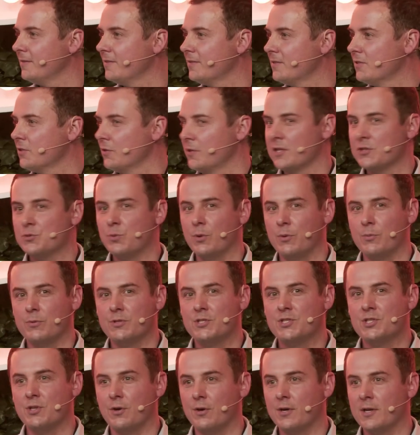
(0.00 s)
So that's where we're
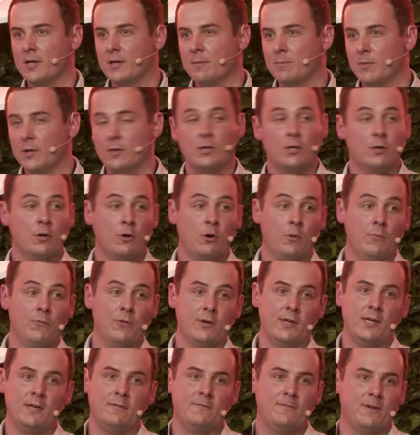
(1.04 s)
starting. But
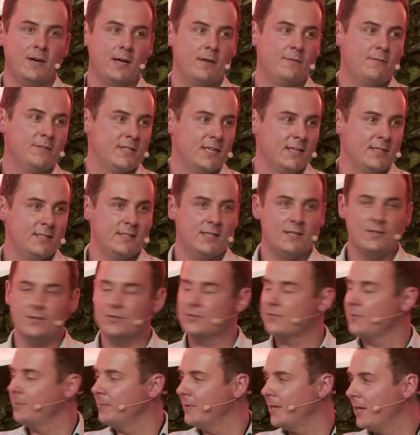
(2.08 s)
hopefully in 5-10
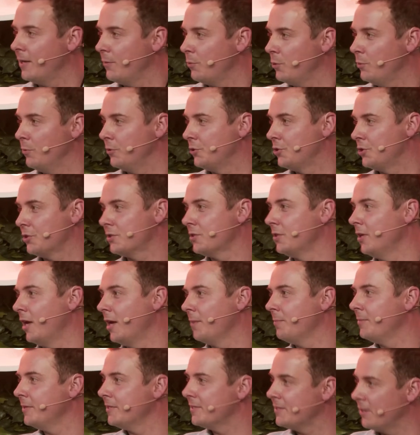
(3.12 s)
years from now, we would just
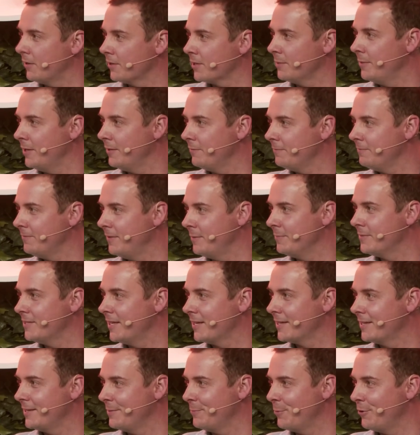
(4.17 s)
not be talking about
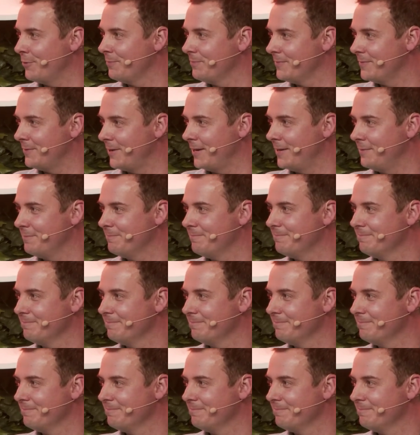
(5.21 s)
Femtech anymore, right?